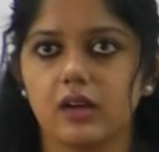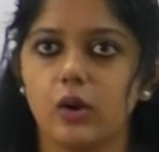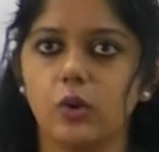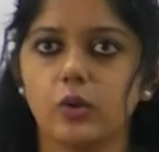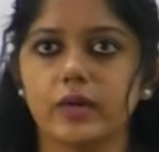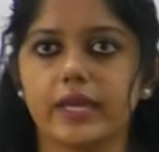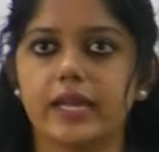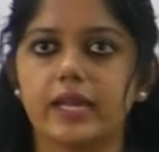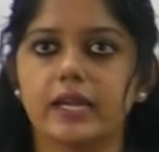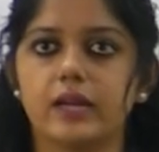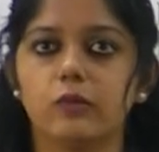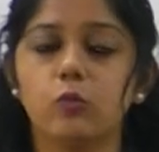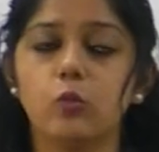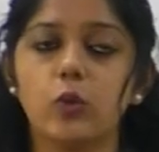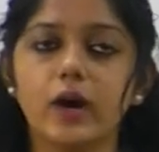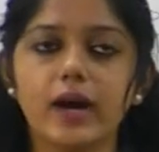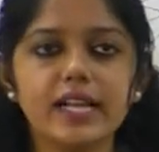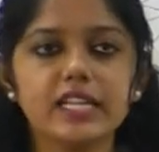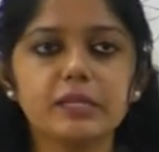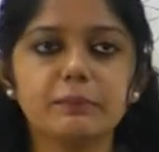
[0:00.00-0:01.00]
Okay,
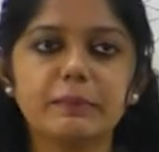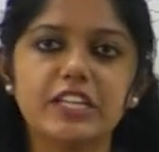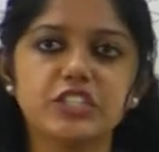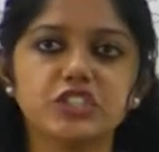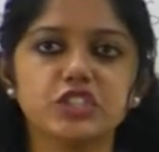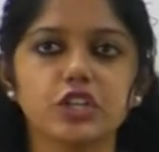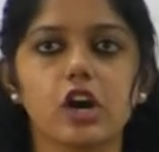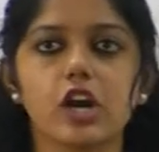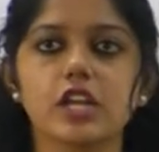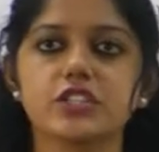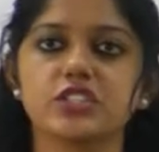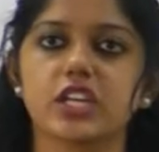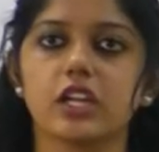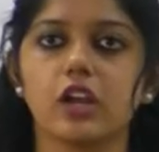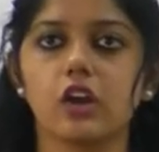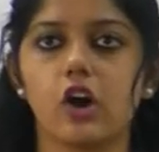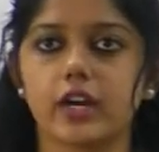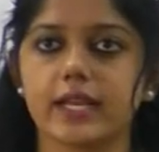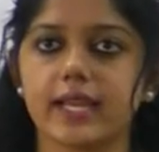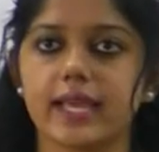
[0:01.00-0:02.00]
World
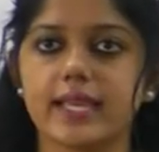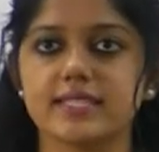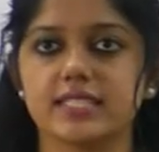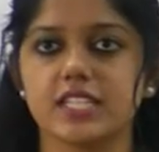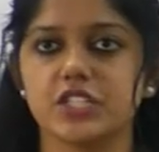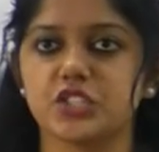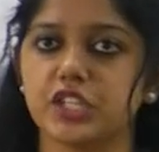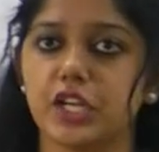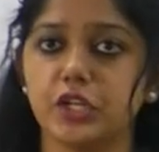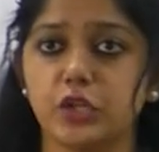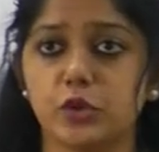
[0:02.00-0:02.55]
Meteorological Organization